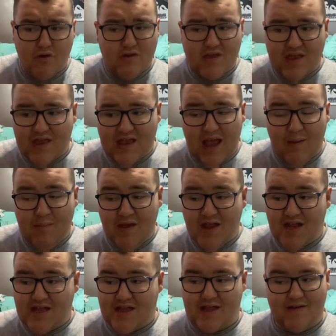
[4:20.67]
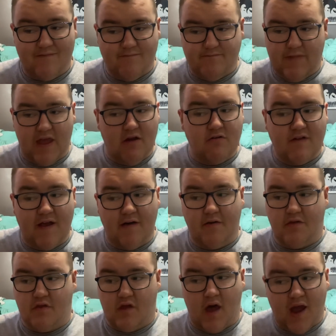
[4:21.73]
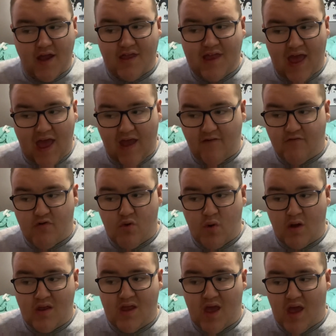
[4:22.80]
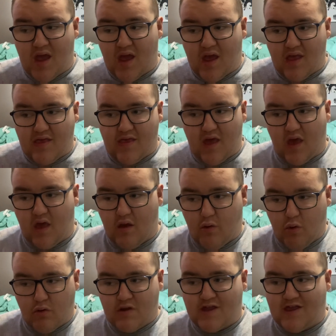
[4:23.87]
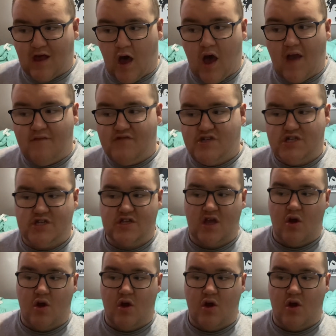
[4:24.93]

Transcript: does that mean the internet lied to everyone? Or did the Hive just